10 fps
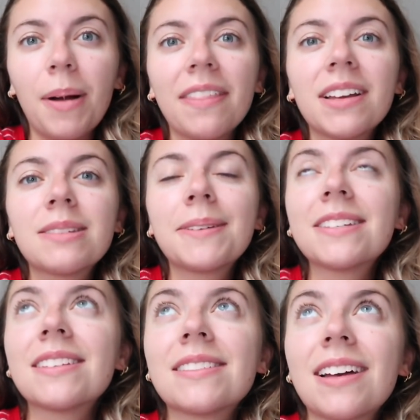I think it's
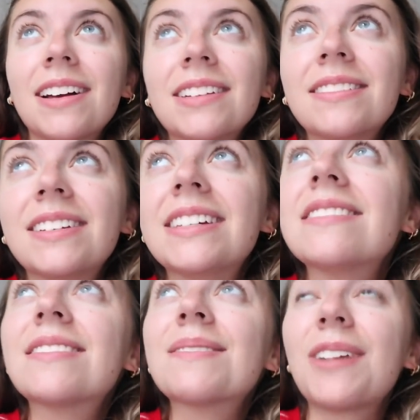because the sun
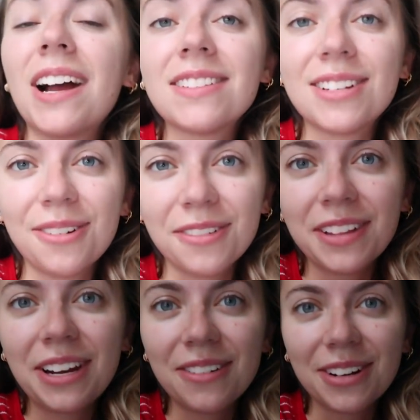is rising
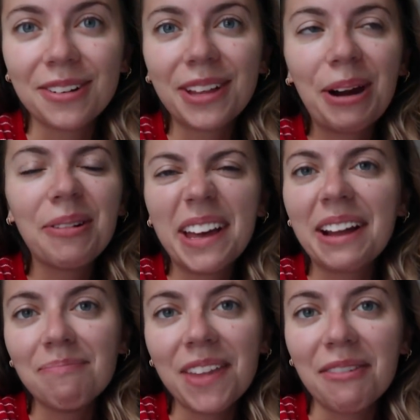earlier and earlier,
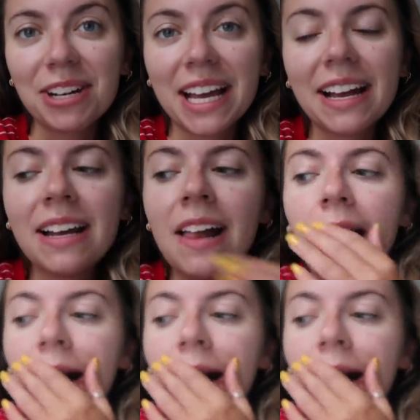like every day.